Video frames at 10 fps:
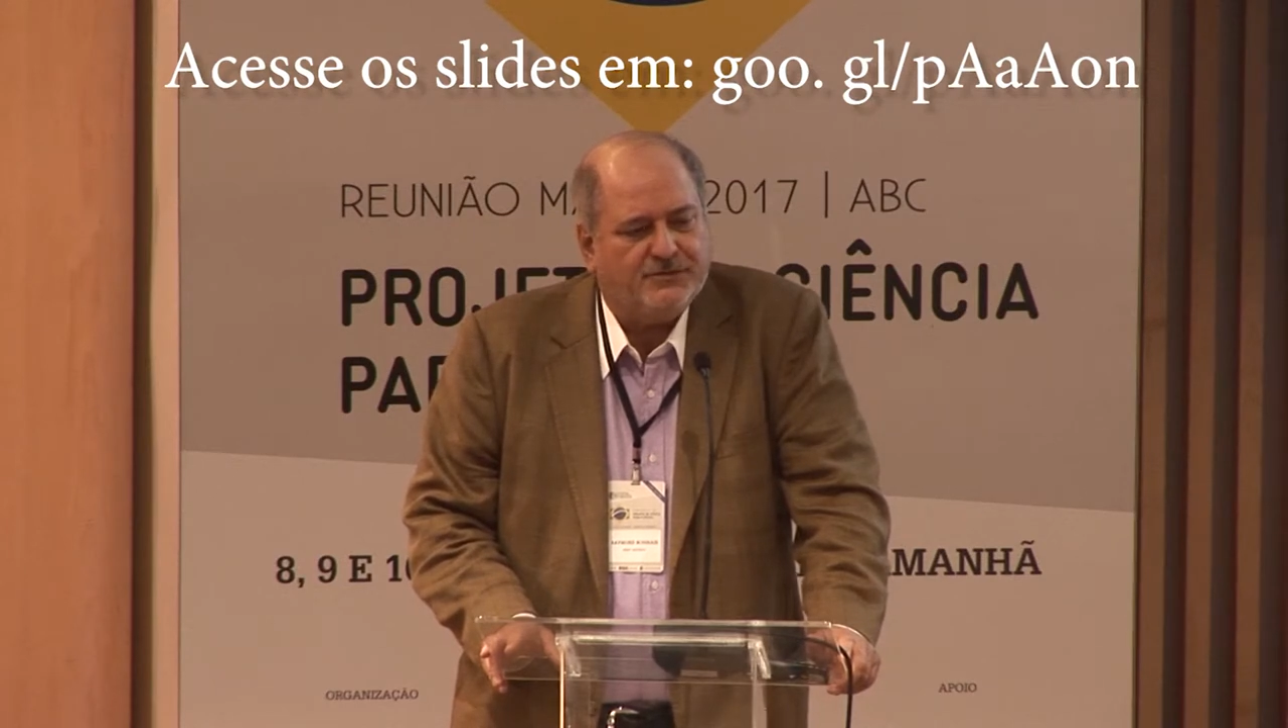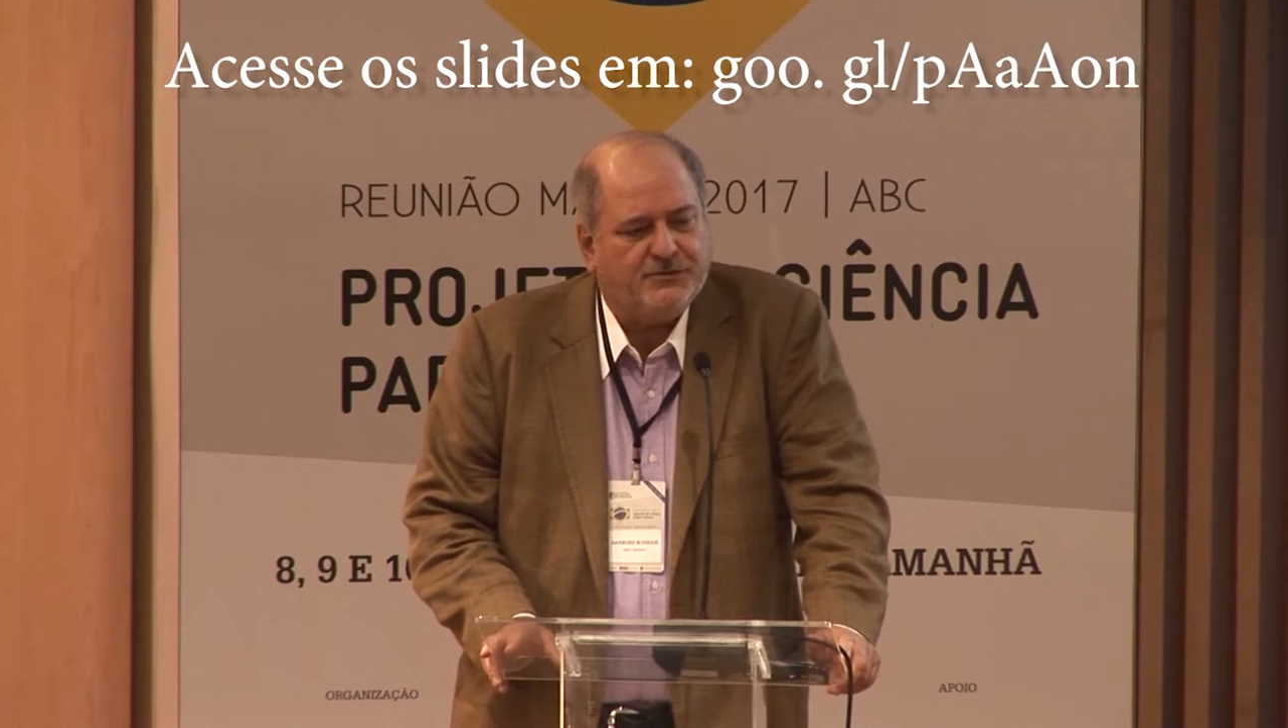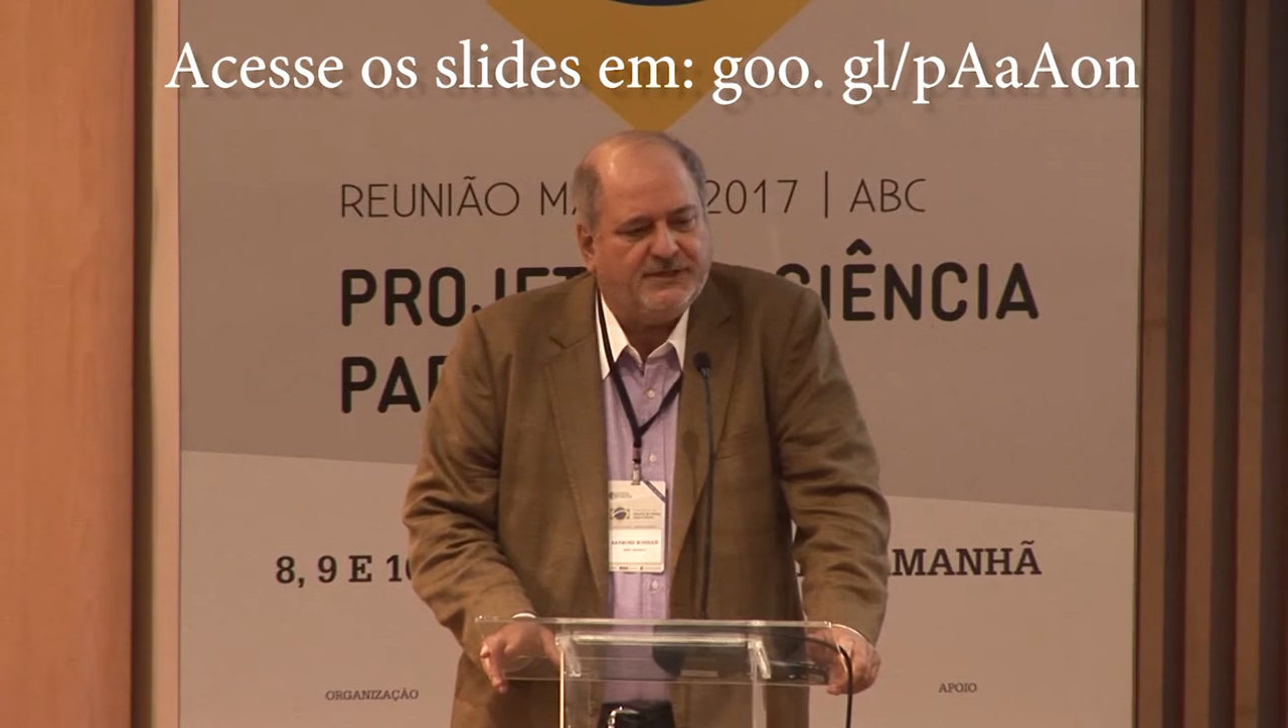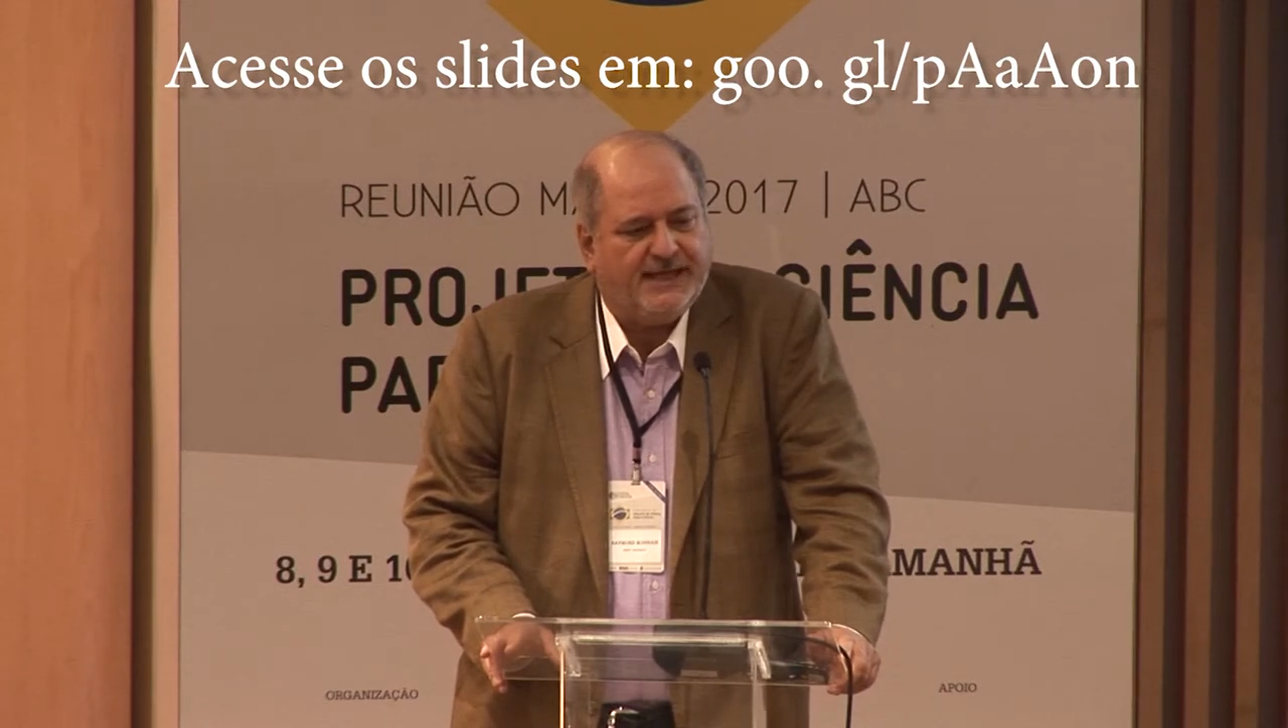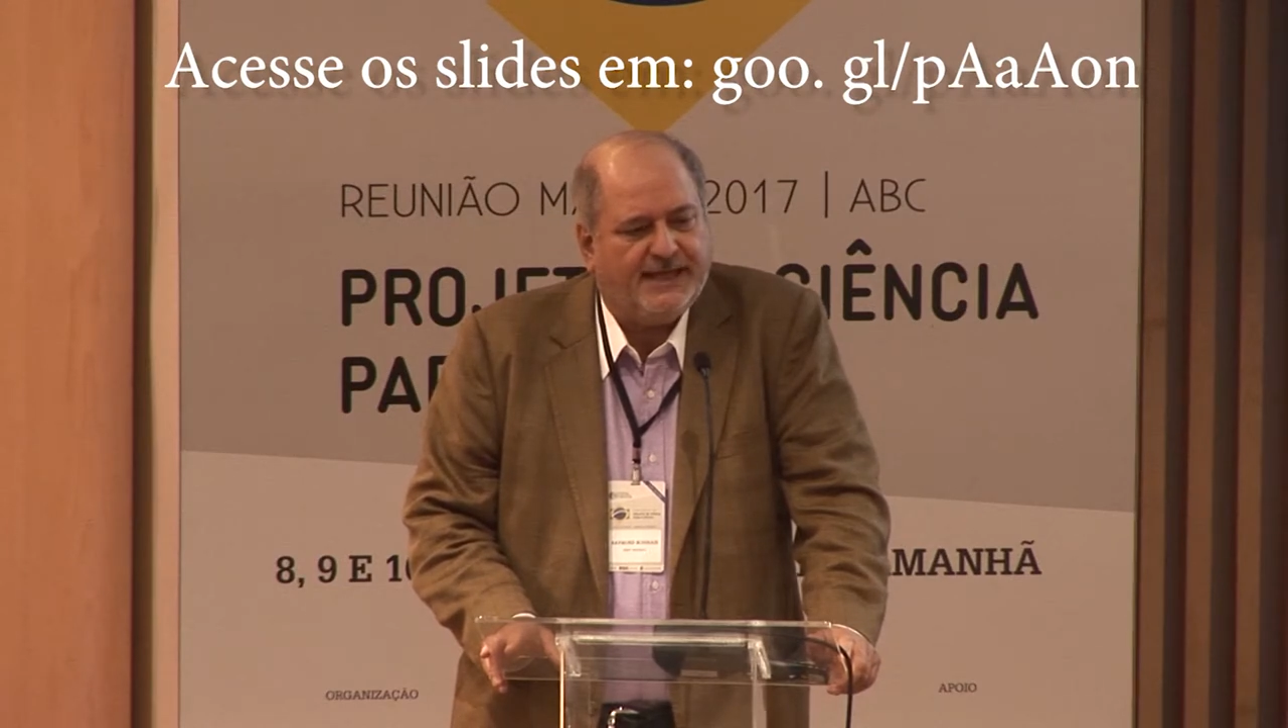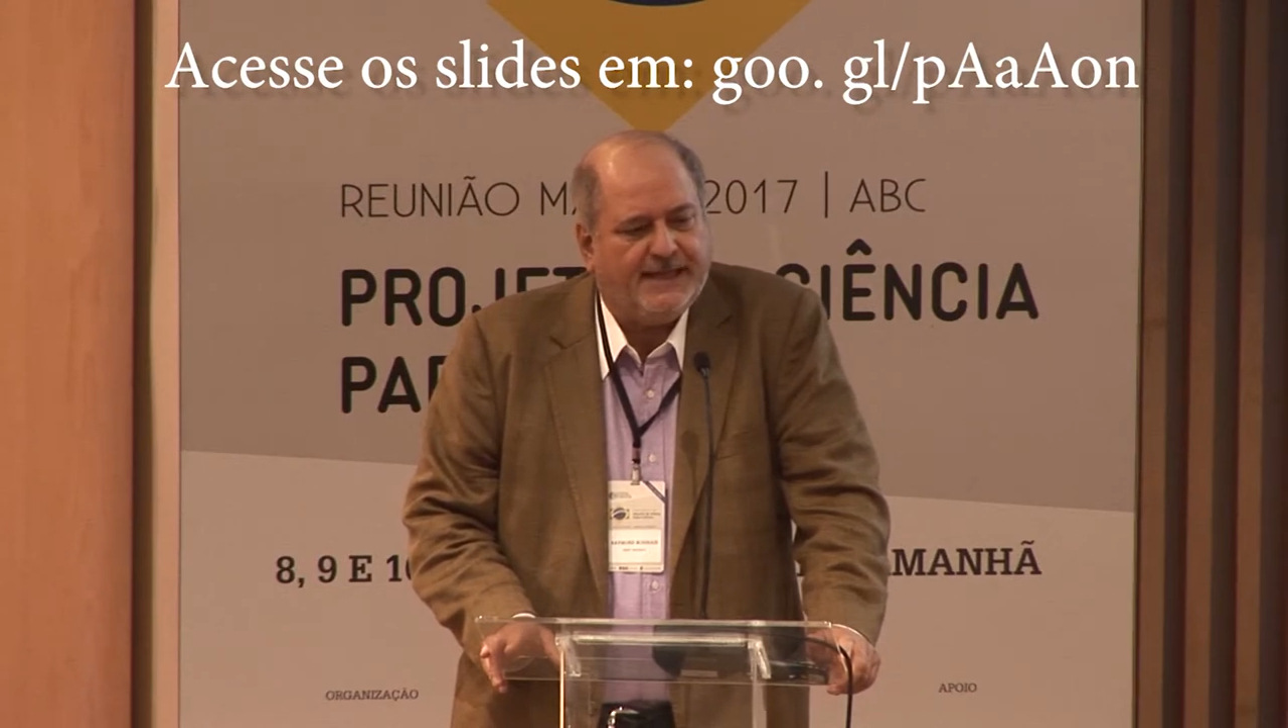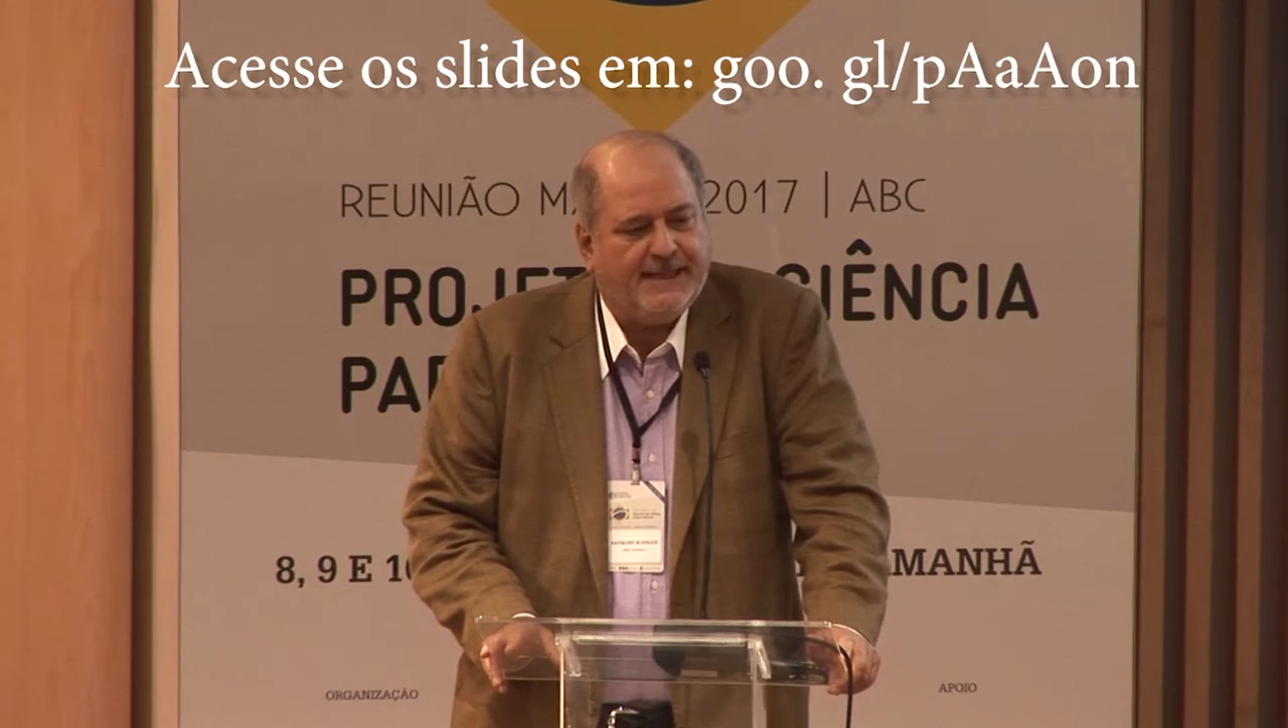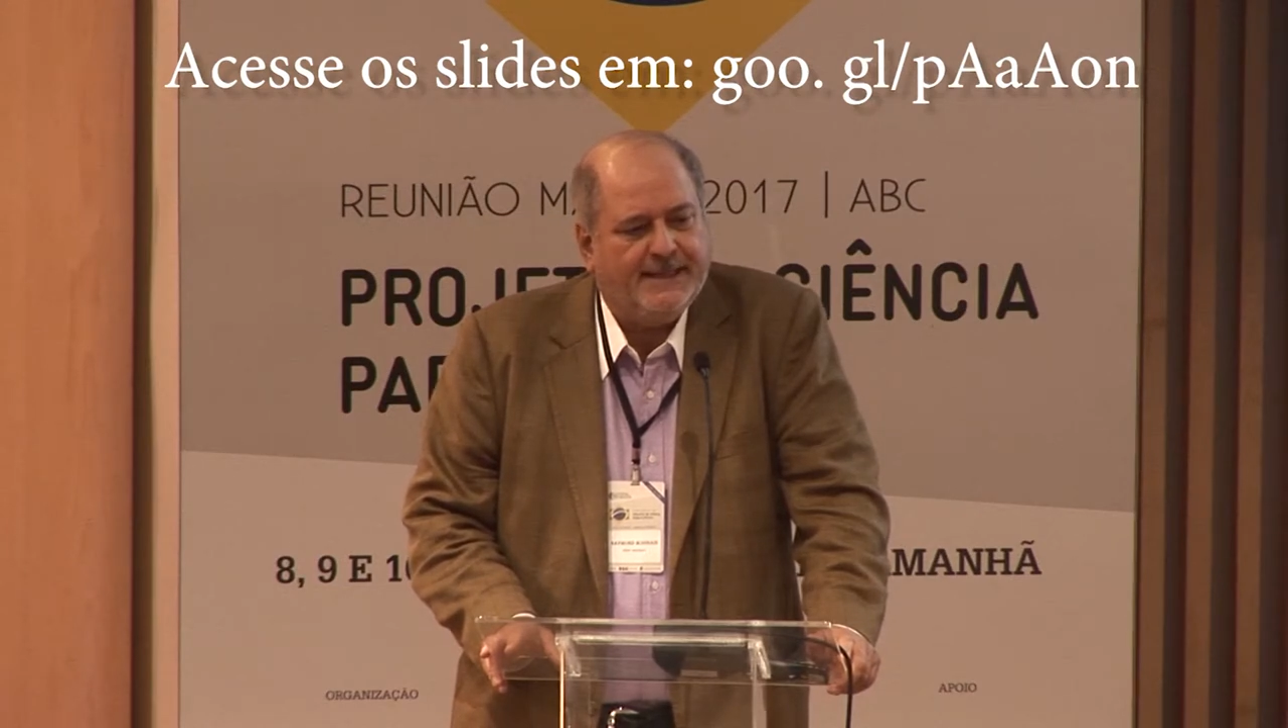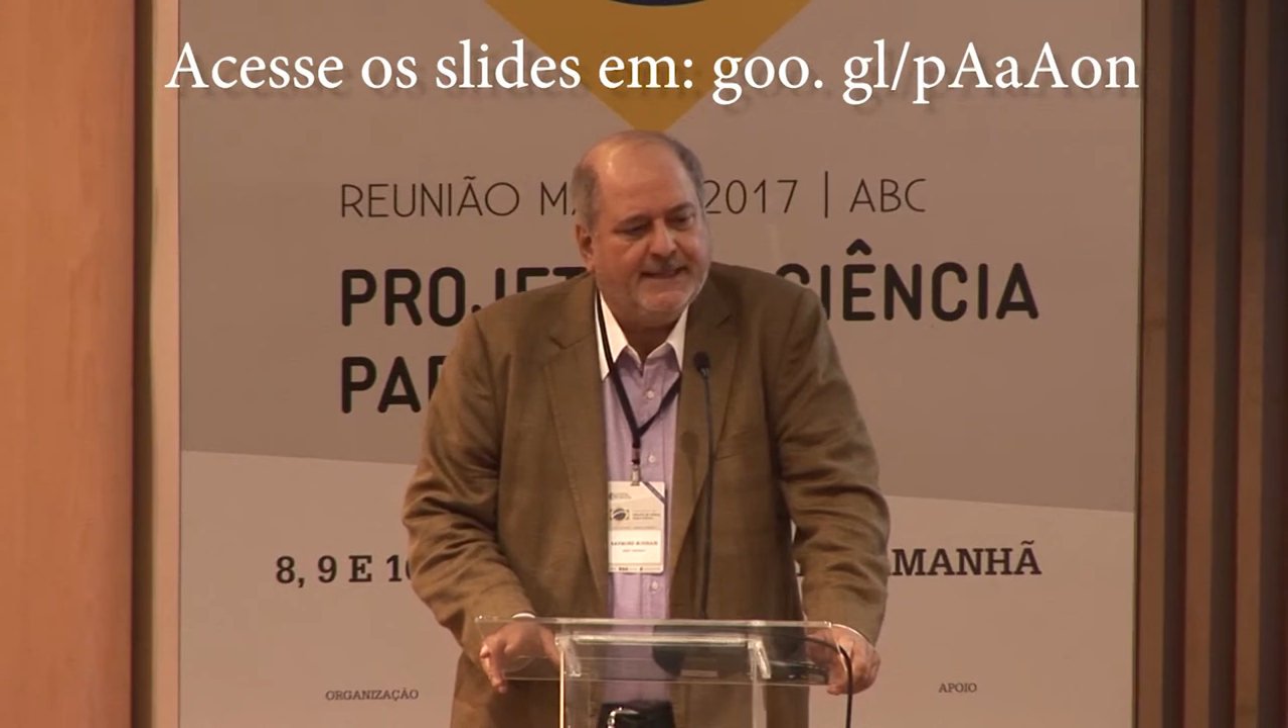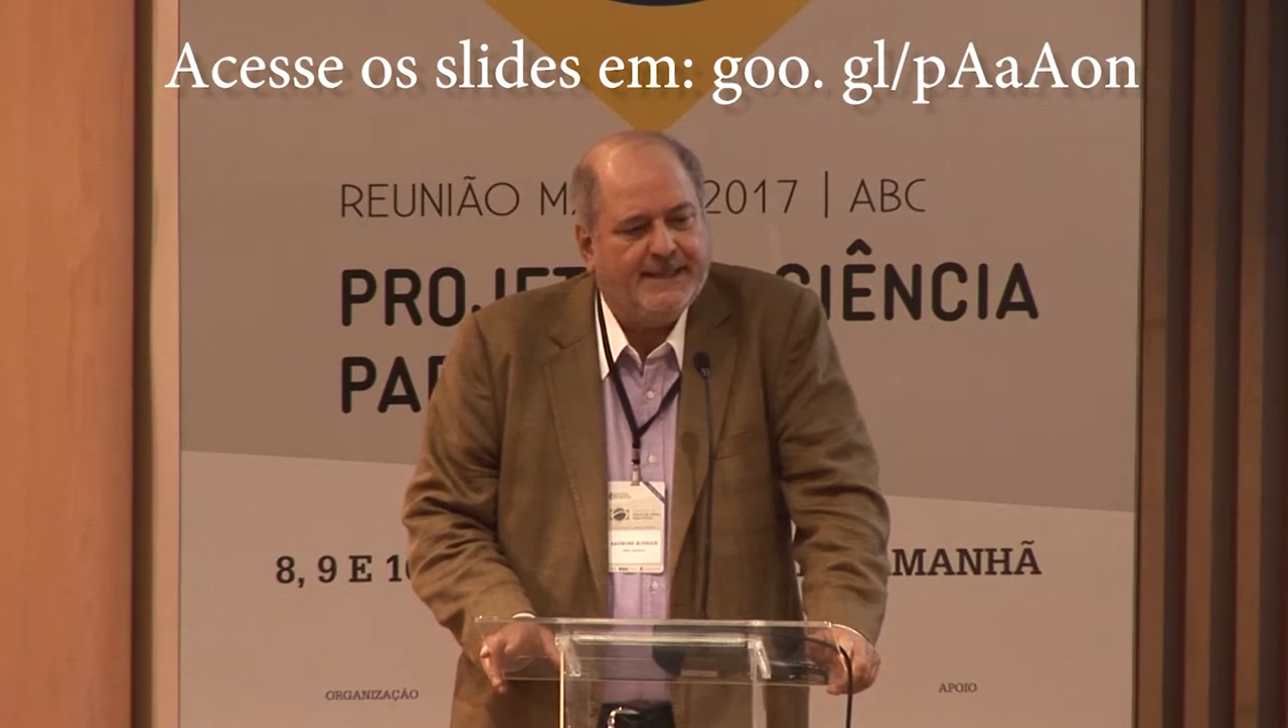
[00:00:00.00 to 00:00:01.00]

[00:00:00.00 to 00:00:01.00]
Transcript: today,